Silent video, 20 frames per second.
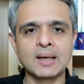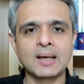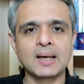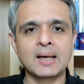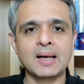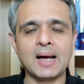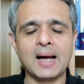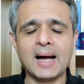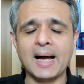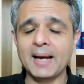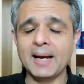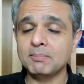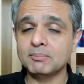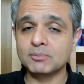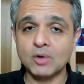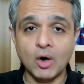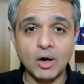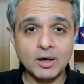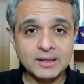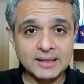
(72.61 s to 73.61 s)
I'm
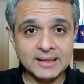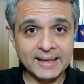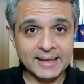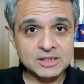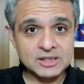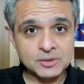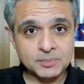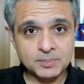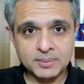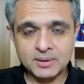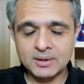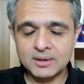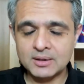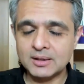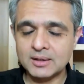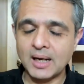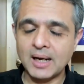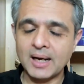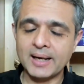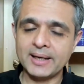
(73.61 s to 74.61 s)
not an
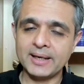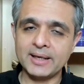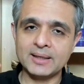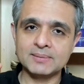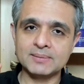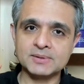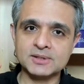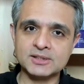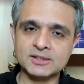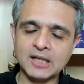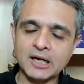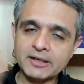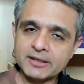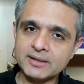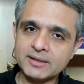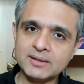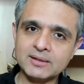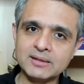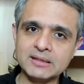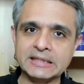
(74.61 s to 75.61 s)
expert. I
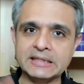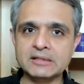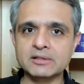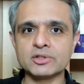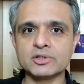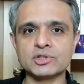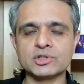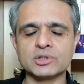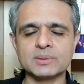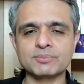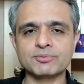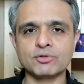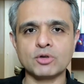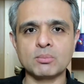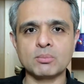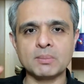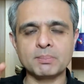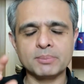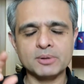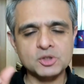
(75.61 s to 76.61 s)
studied leadership
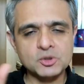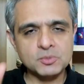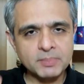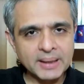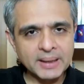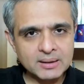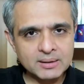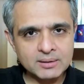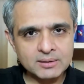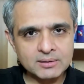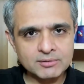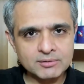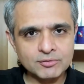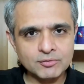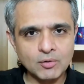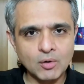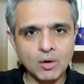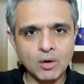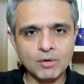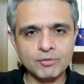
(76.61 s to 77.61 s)
from a perspective
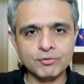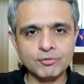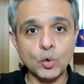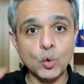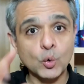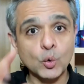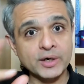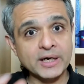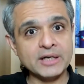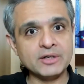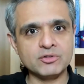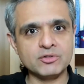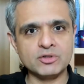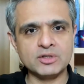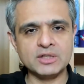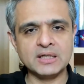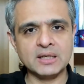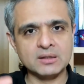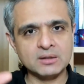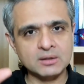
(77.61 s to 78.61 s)
of
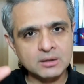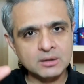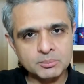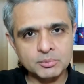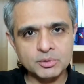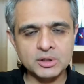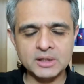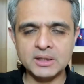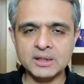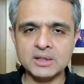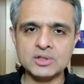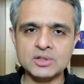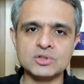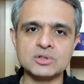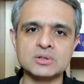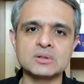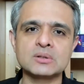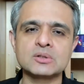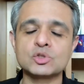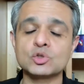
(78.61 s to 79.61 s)
oratory and
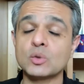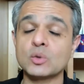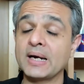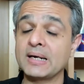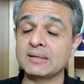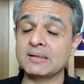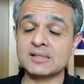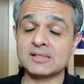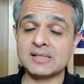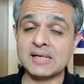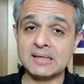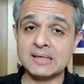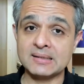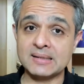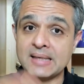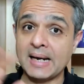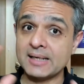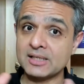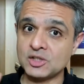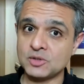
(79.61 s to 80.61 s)
communication, so I understand
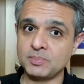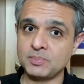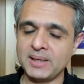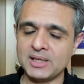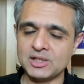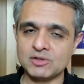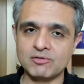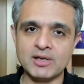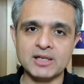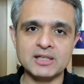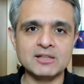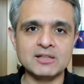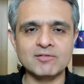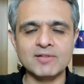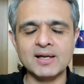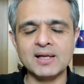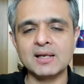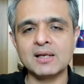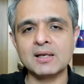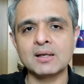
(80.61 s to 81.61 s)
that space very
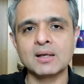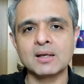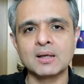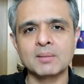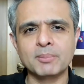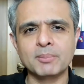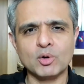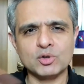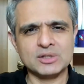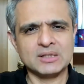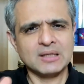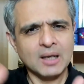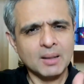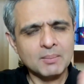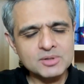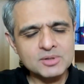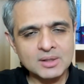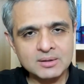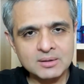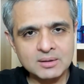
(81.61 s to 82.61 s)
well because it
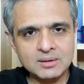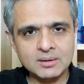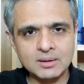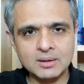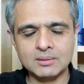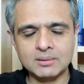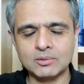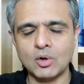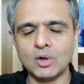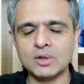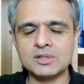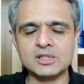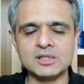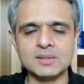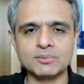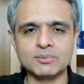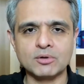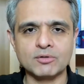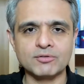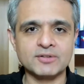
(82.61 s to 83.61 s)
comes under the
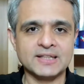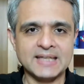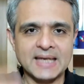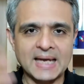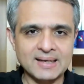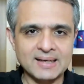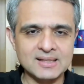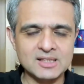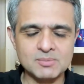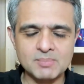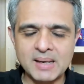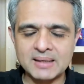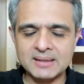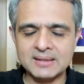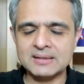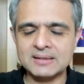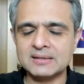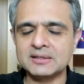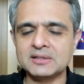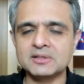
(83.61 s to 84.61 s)
concept of
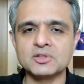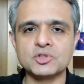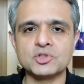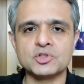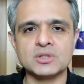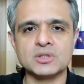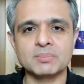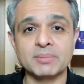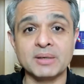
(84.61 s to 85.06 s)
charismatic leadership and